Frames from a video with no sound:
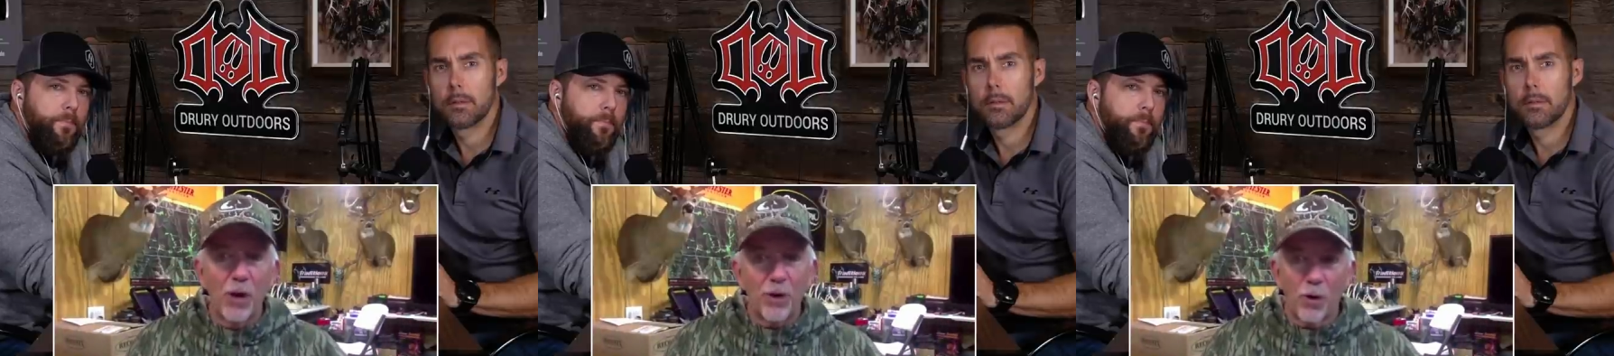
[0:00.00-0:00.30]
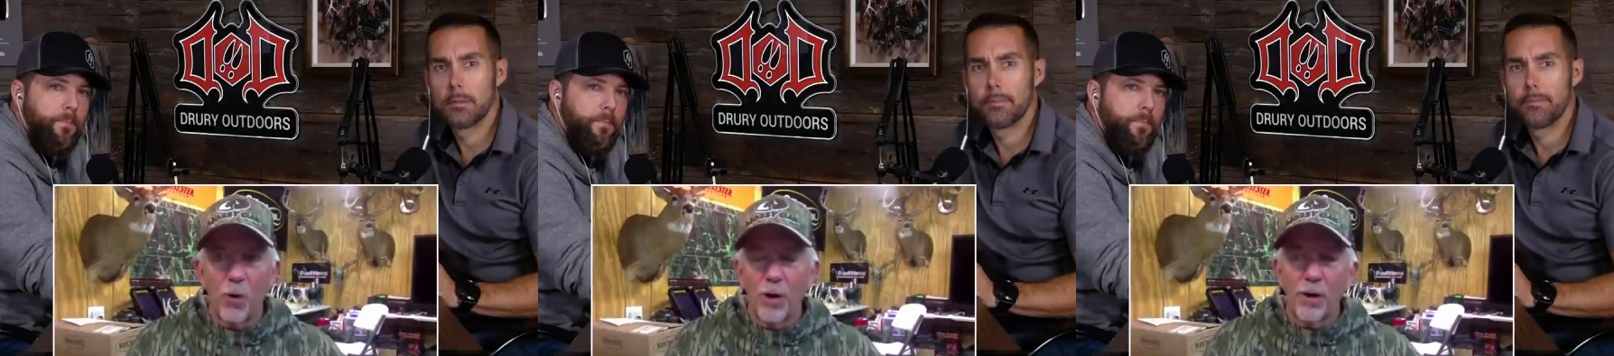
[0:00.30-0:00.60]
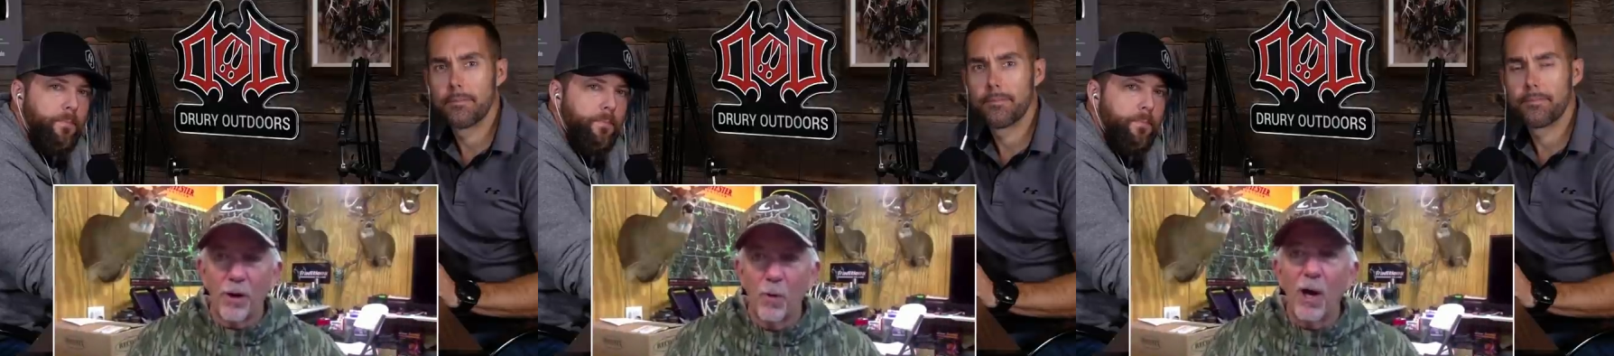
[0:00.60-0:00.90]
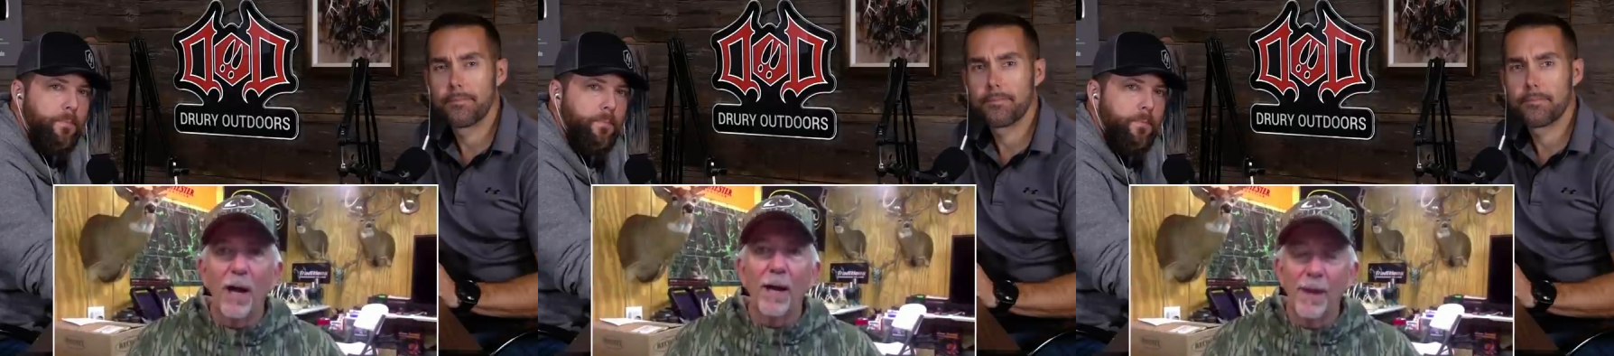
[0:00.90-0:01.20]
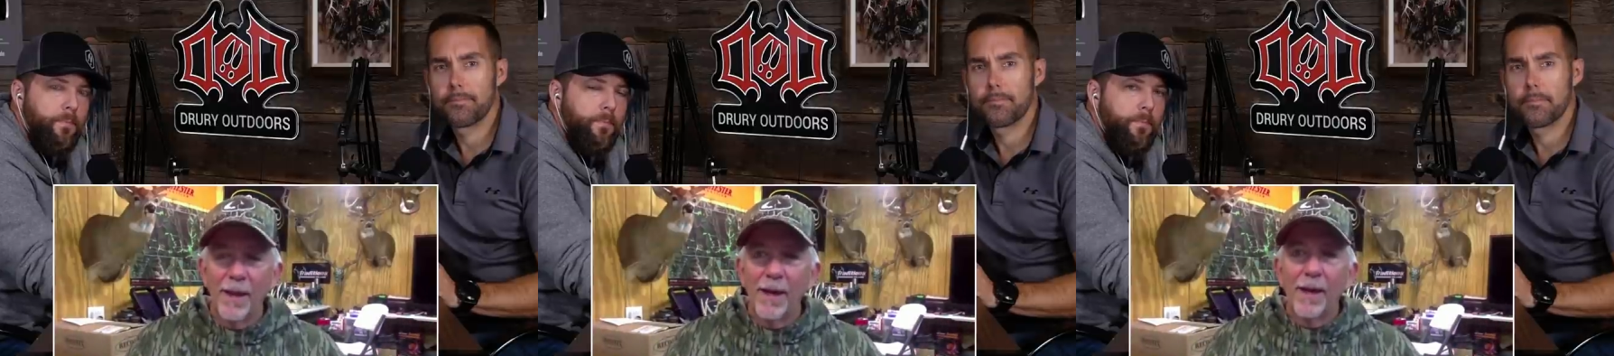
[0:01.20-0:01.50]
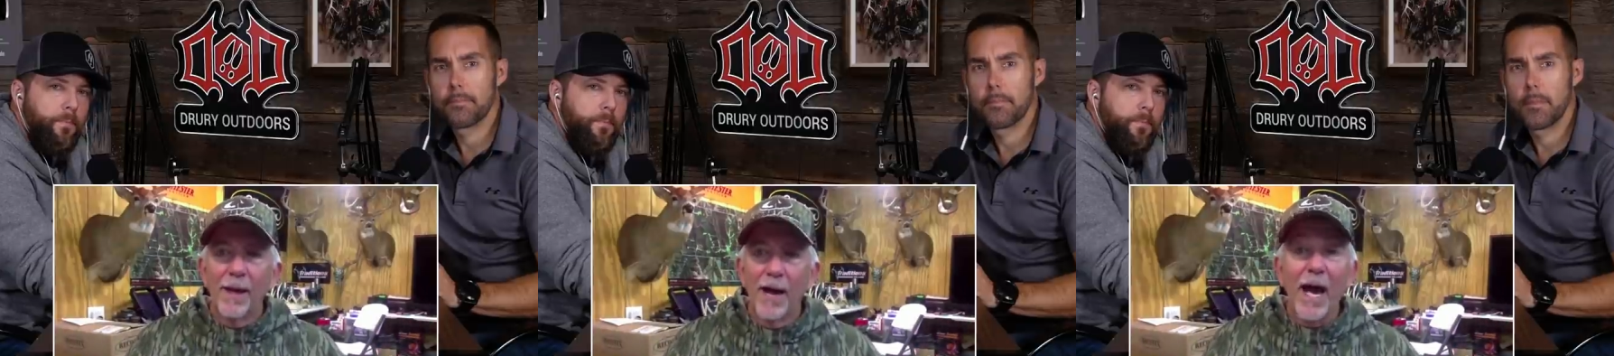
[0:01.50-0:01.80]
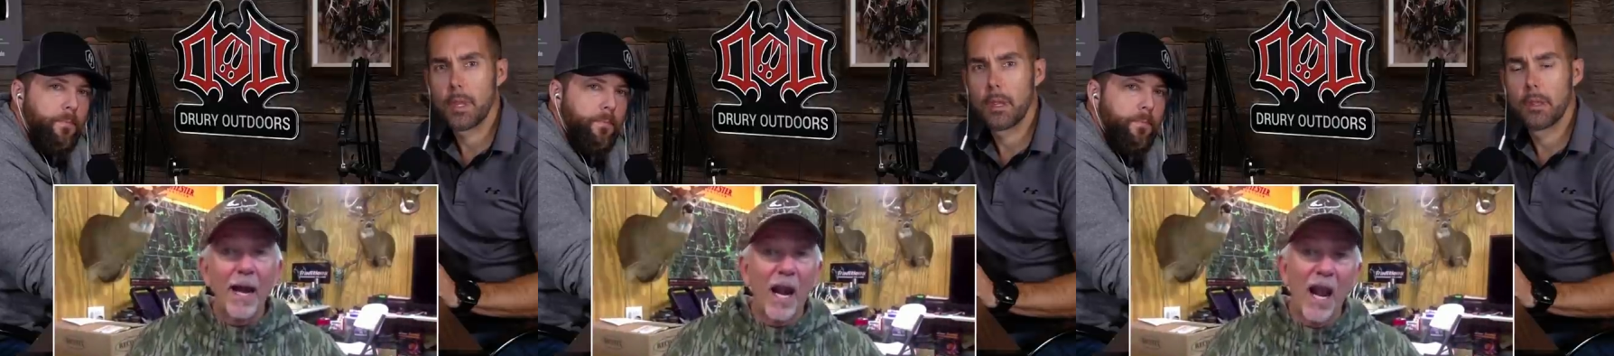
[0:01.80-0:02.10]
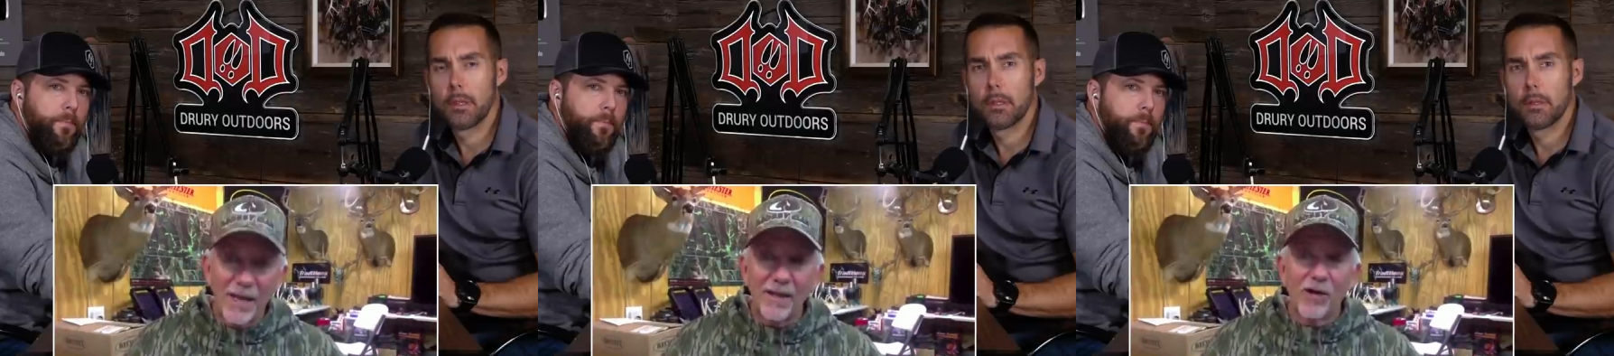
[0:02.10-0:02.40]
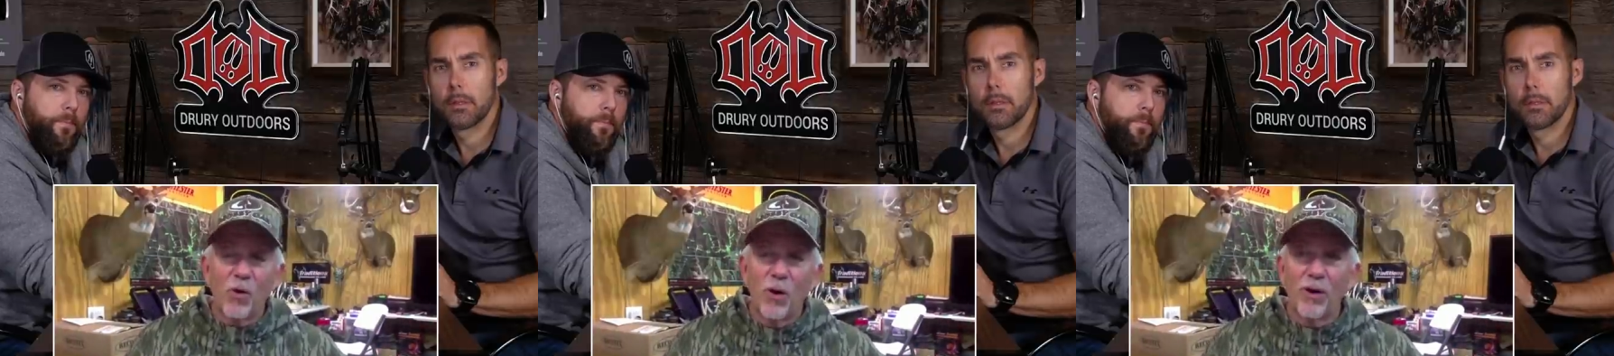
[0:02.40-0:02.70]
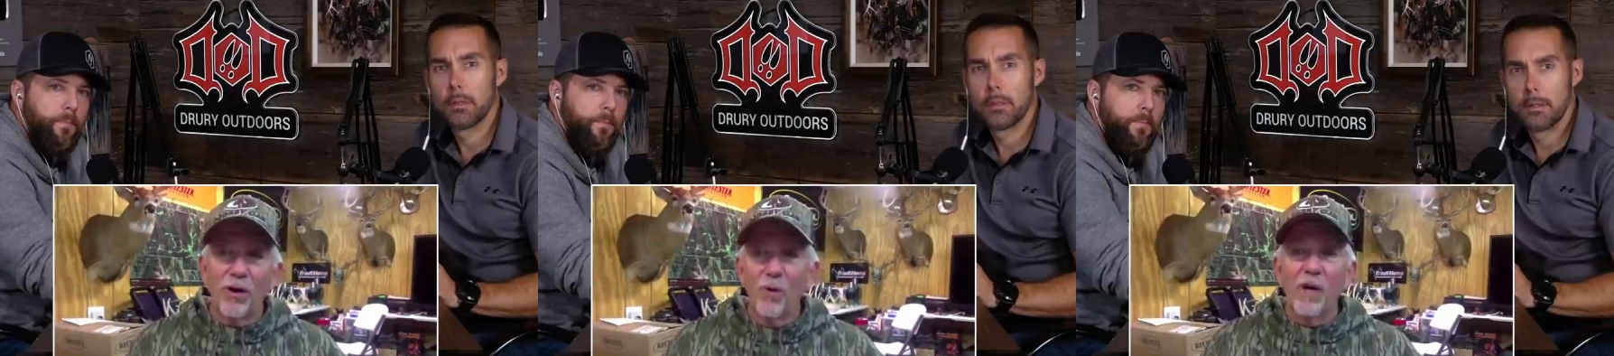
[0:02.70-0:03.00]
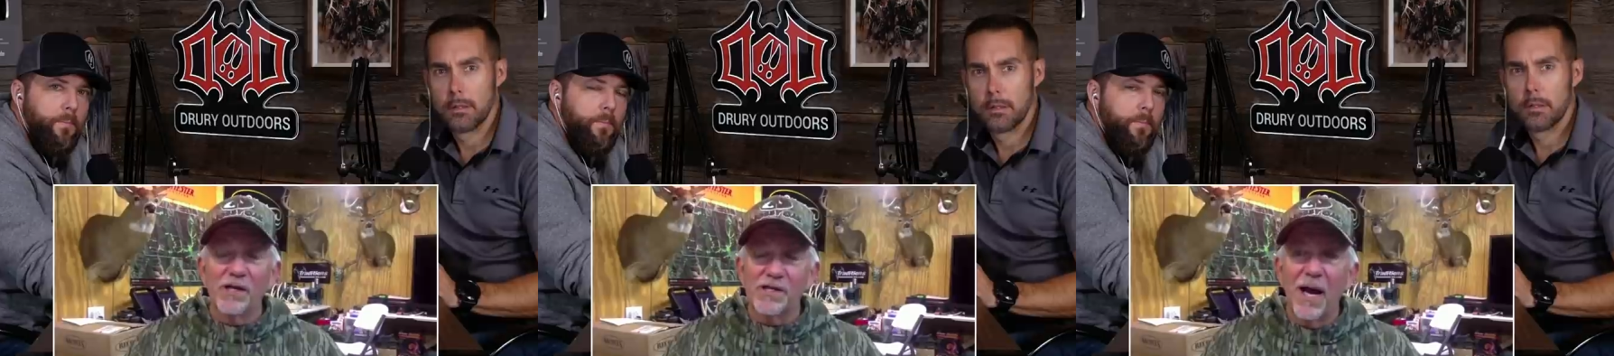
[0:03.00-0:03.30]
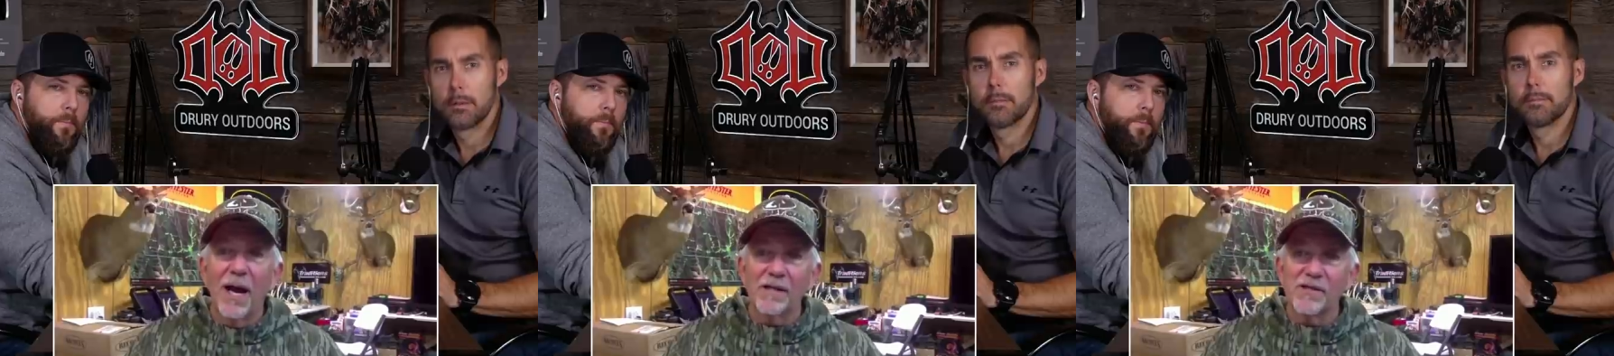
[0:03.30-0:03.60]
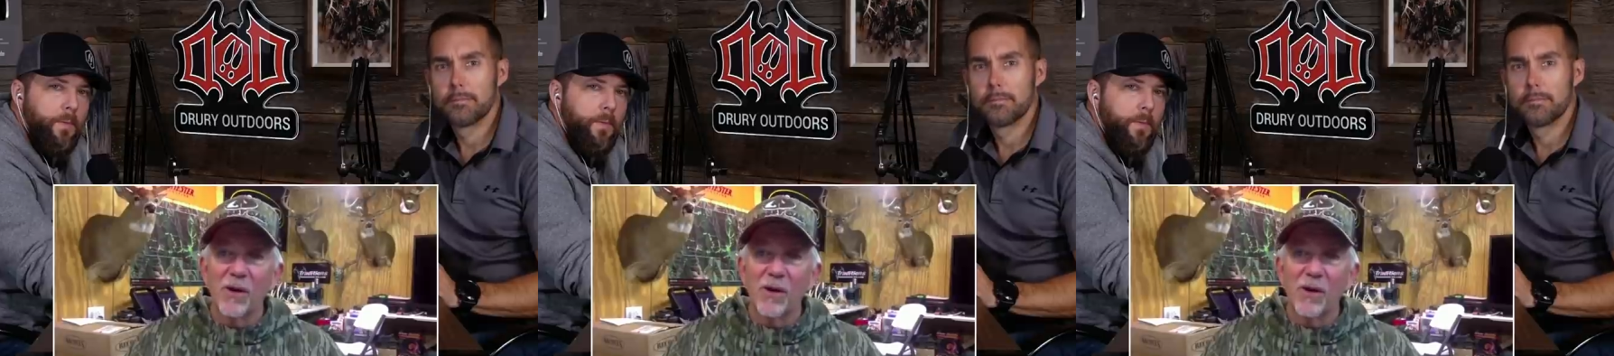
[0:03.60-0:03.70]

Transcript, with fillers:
Speaker 1: broad or quartering away. And I like that quartering away shot.